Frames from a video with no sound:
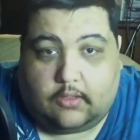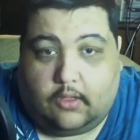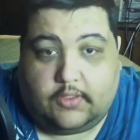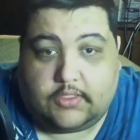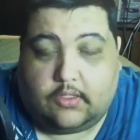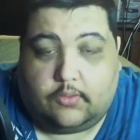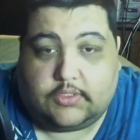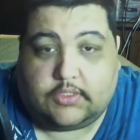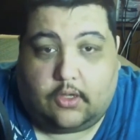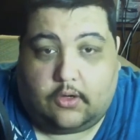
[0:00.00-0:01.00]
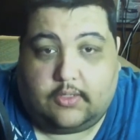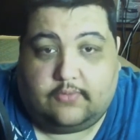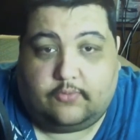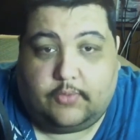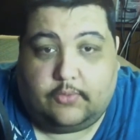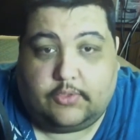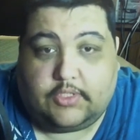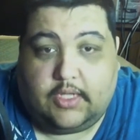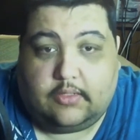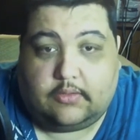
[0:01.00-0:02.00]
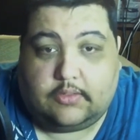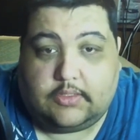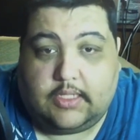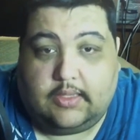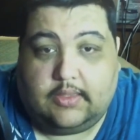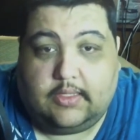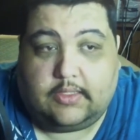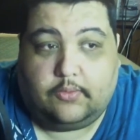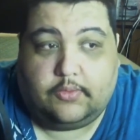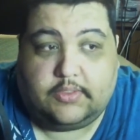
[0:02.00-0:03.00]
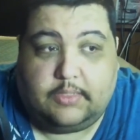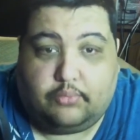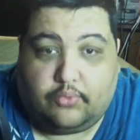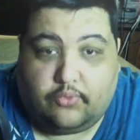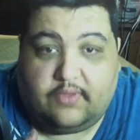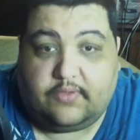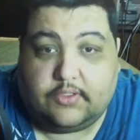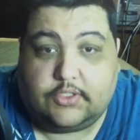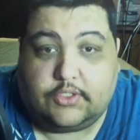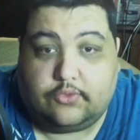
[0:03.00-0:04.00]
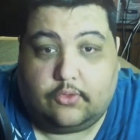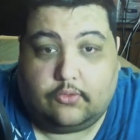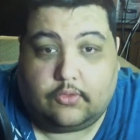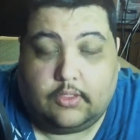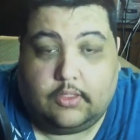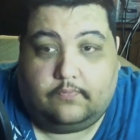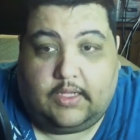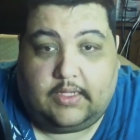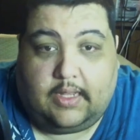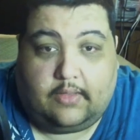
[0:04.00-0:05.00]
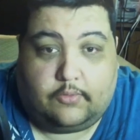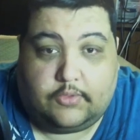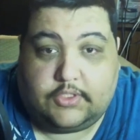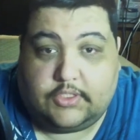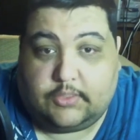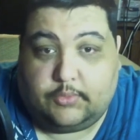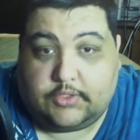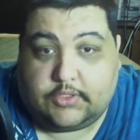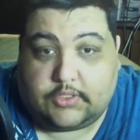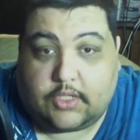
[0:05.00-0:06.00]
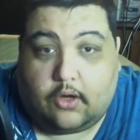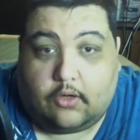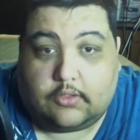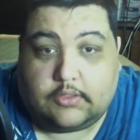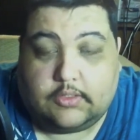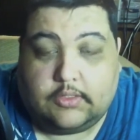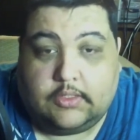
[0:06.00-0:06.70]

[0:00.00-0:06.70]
All they saw was scarring for me, which had said that there was a previous stroke, and now there was just a bunch of scars.